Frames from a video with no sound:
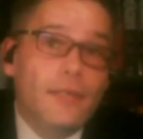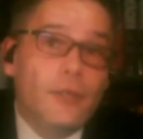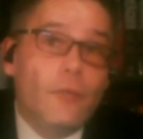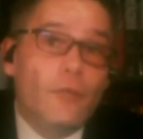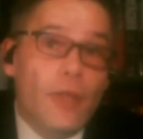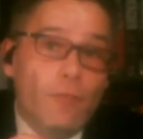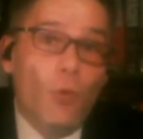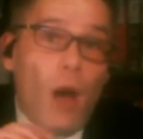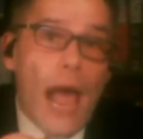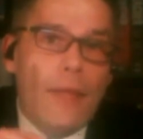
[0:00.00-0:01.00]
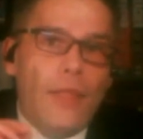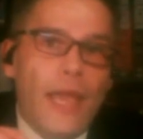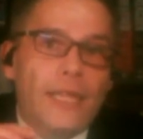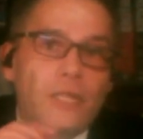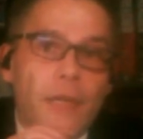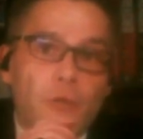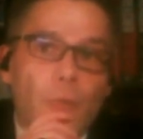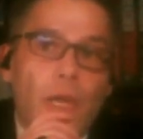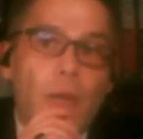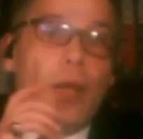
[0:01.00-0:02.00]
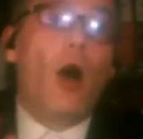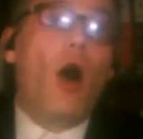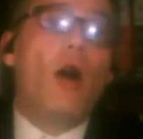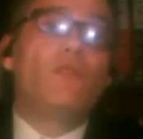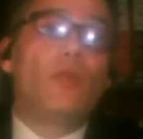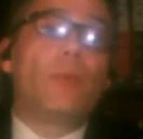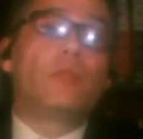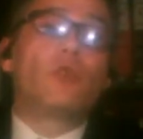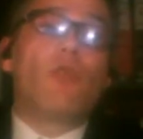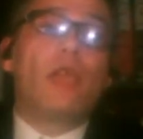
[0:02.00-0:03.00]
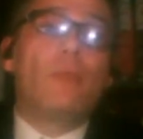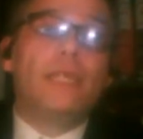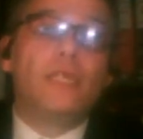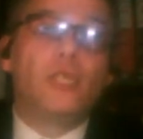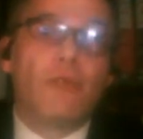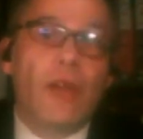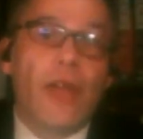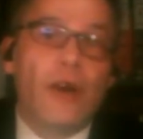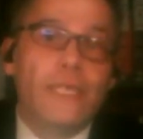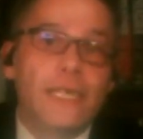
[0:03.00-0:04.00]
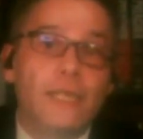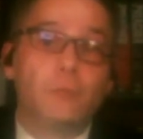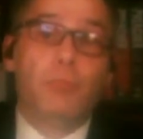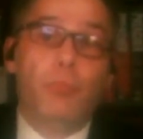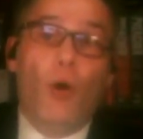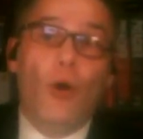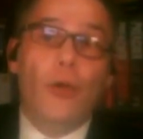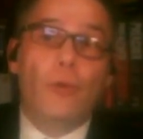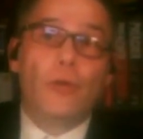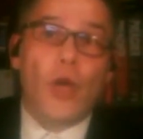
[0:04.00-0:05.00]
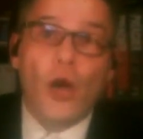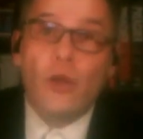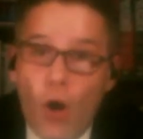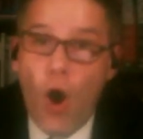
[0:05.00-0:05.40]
You yeah. know, they've all had that experience where they went, "Oh, I thought that was a great way to generate ideas. Boy, was I